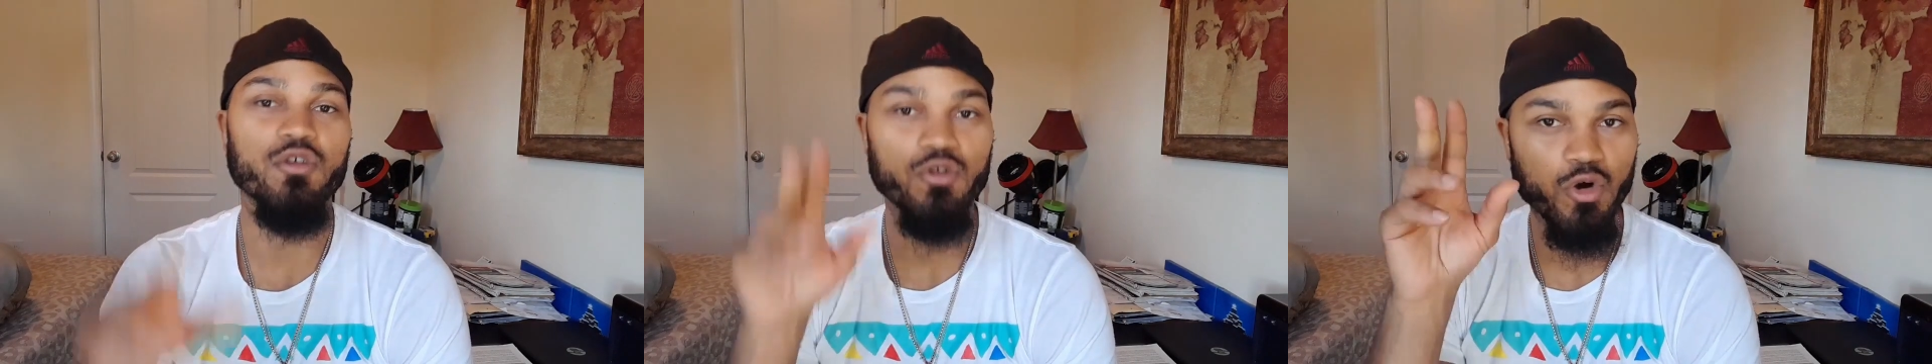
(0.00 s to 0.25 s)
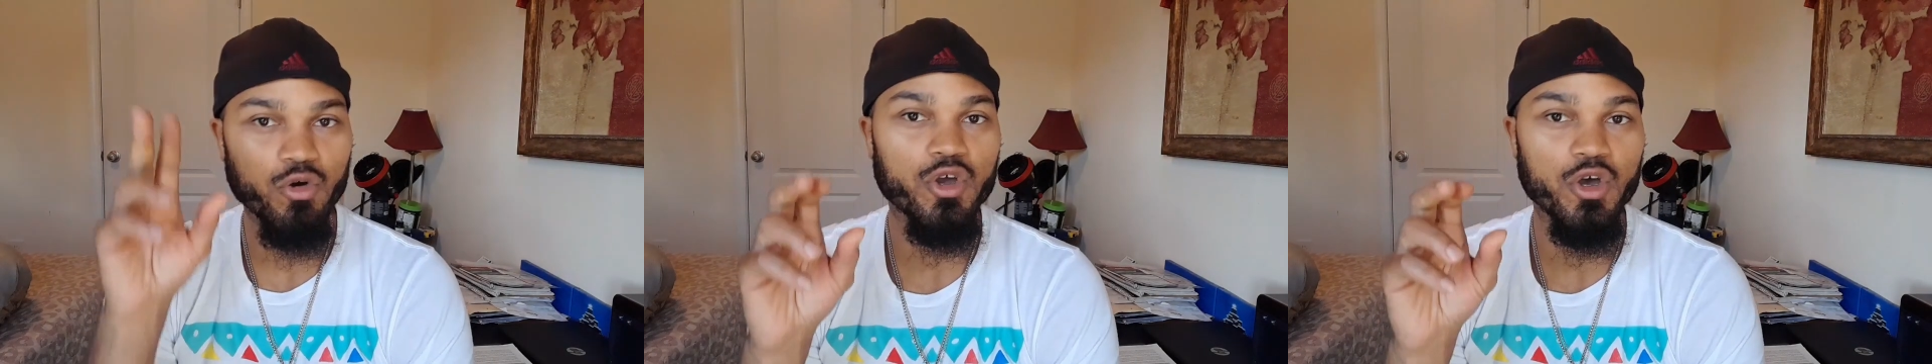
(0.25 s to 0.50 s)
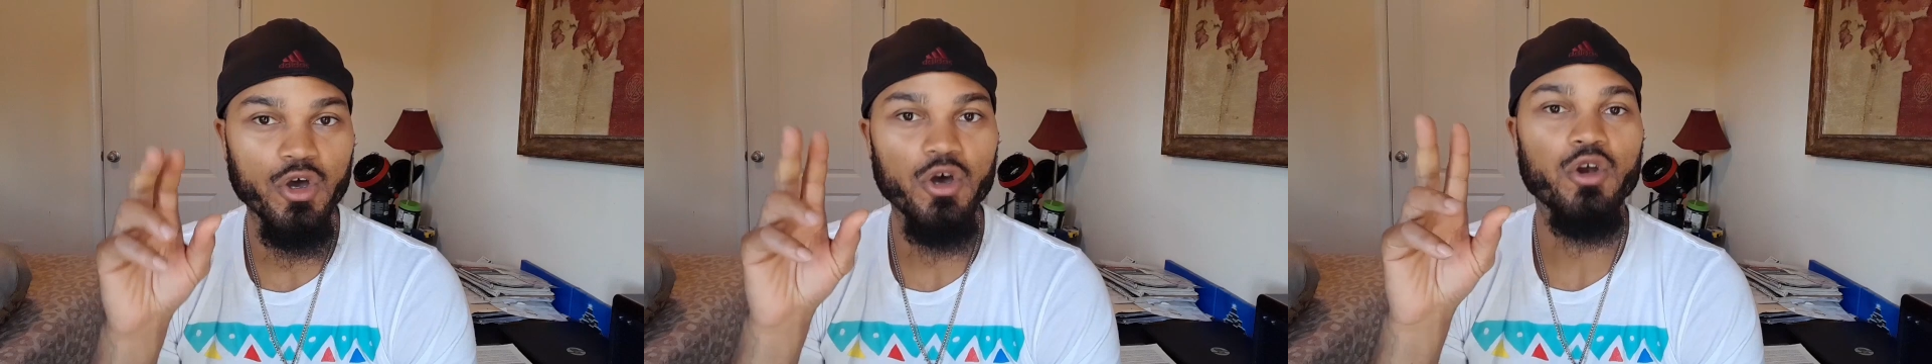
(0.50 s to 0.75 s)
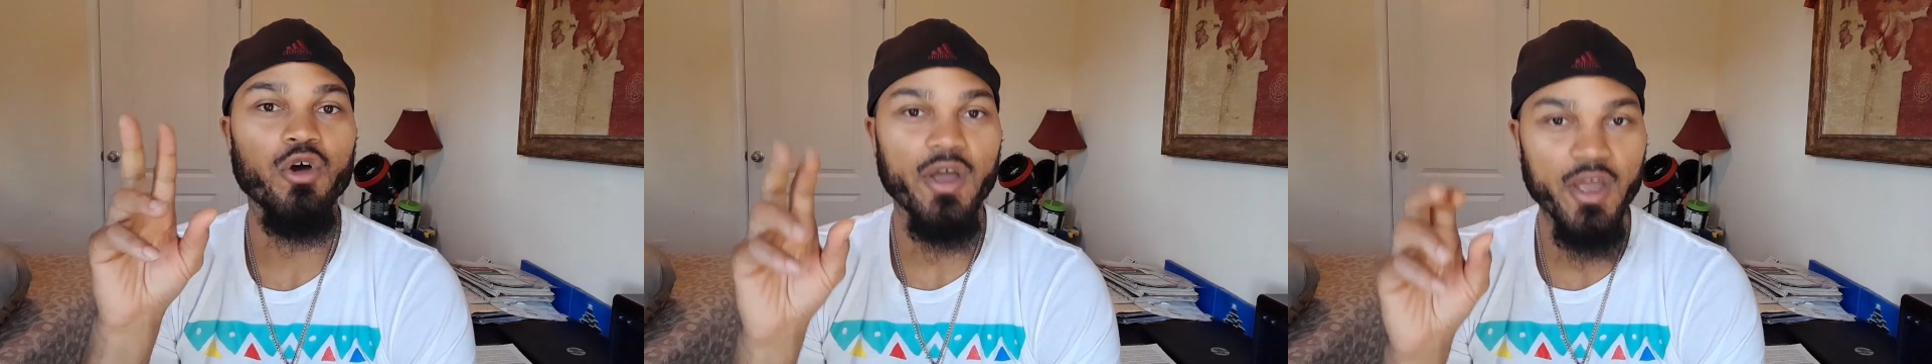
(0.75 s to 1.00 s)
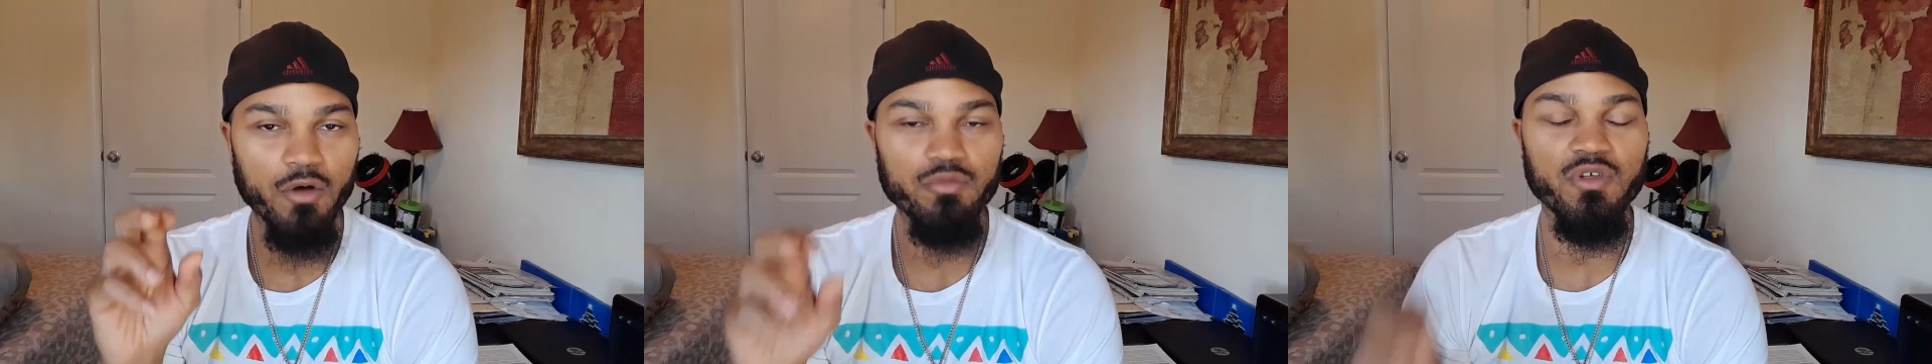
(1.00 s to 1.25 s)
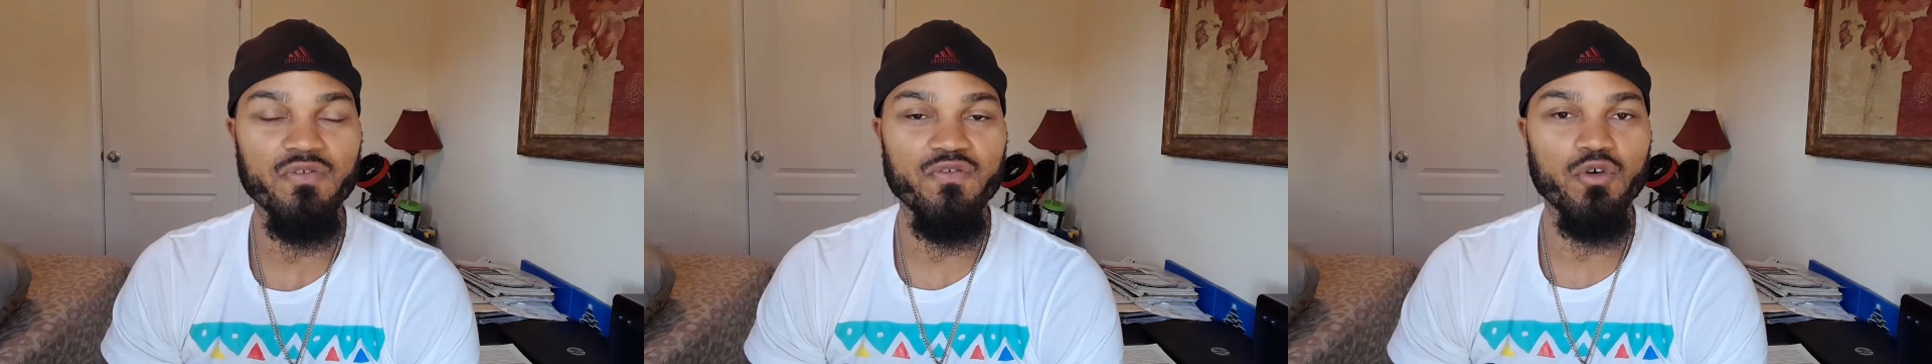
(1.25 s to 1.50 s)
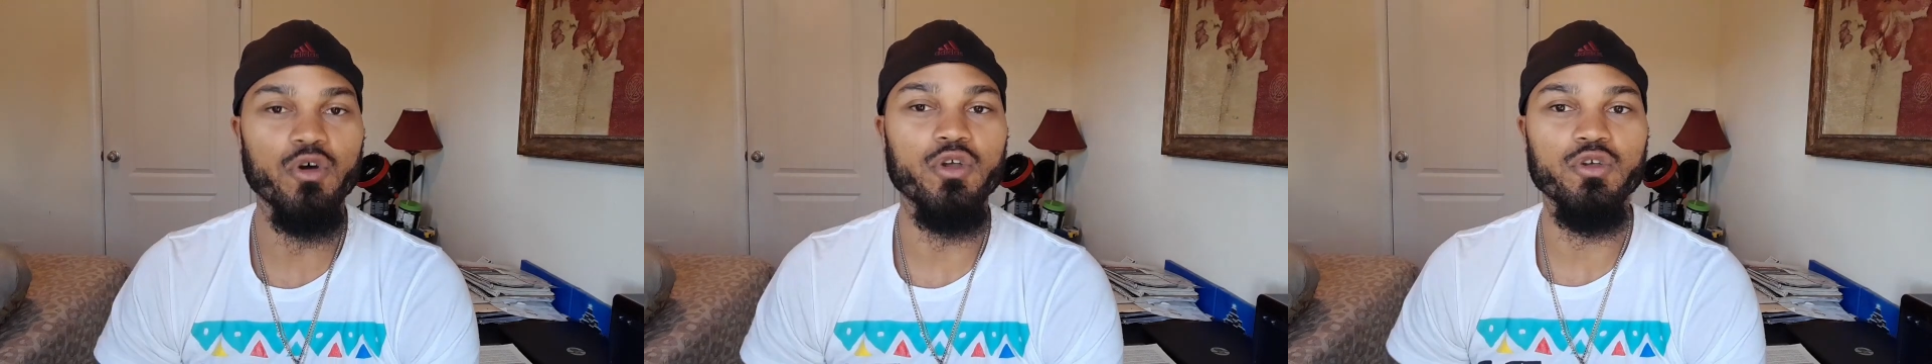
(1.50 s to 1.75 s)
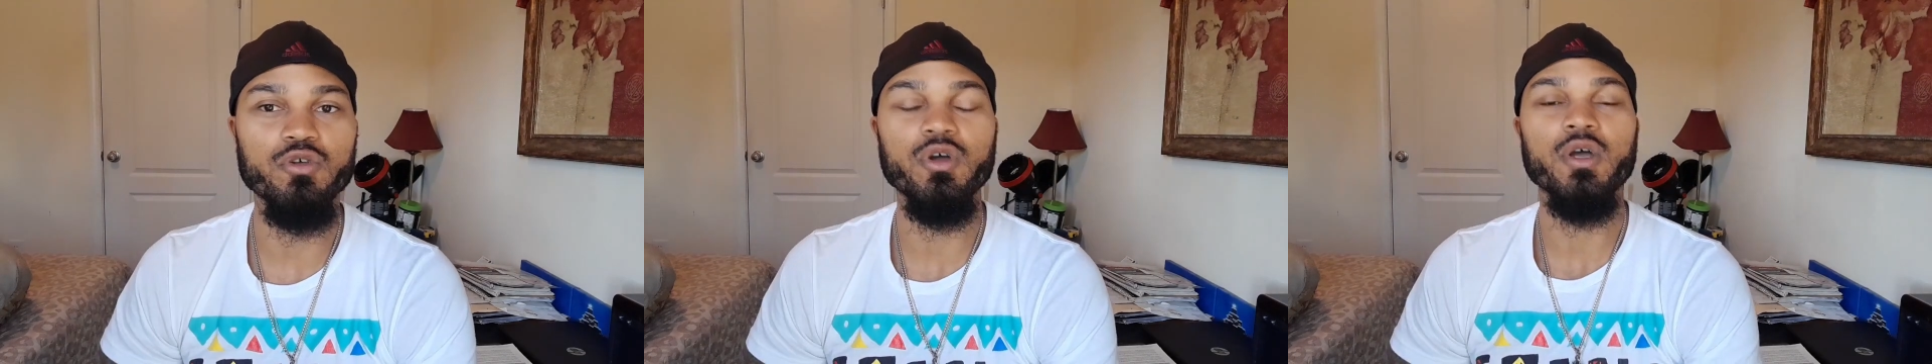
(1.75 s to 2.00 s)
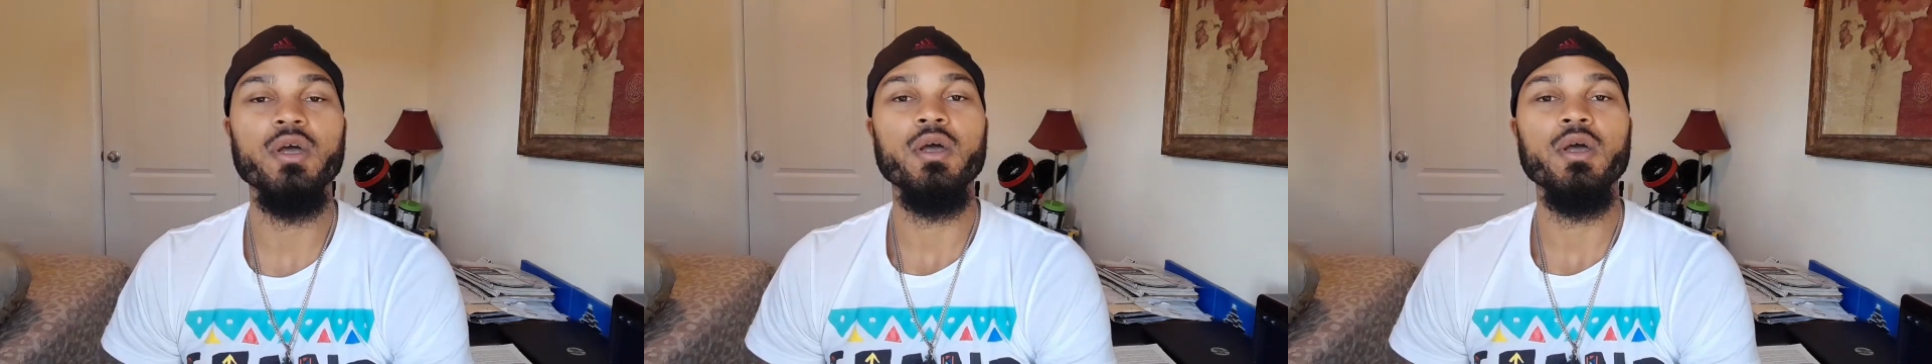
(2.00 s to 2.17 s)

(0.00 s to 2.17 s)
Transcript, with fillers: you know, good or healthy for you.